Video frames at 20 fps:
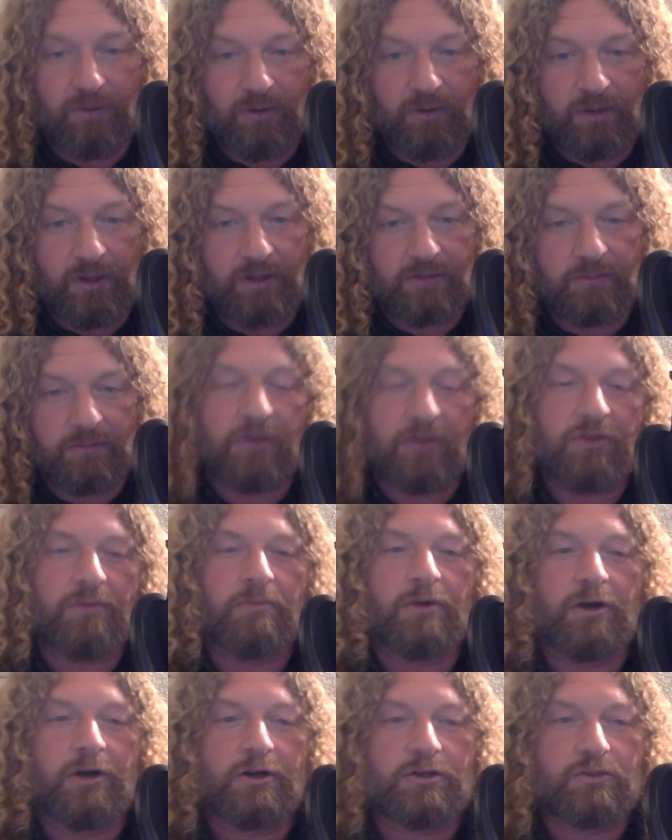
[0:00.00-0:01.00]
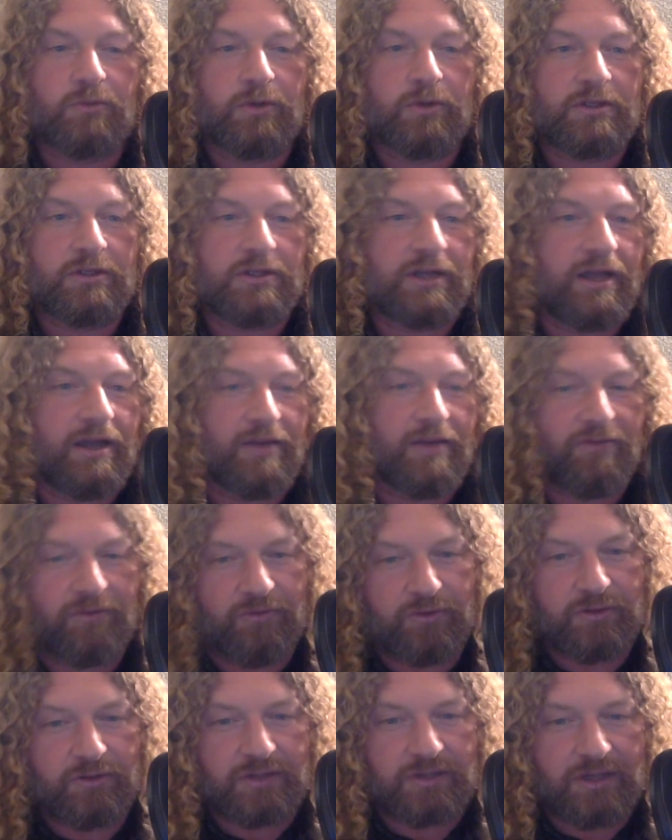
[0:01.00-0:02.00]
next month in March once I have the
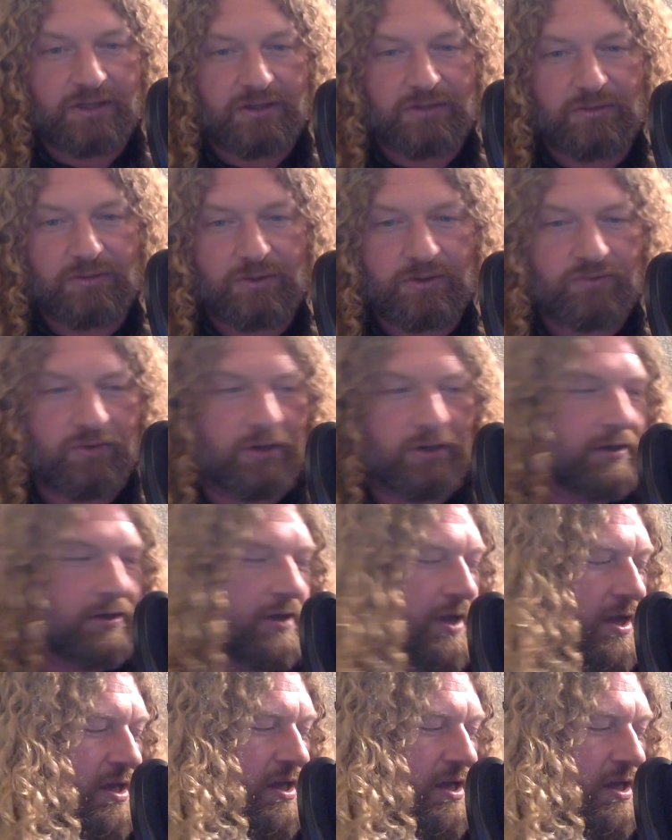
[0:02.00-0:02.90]
first ten stories written.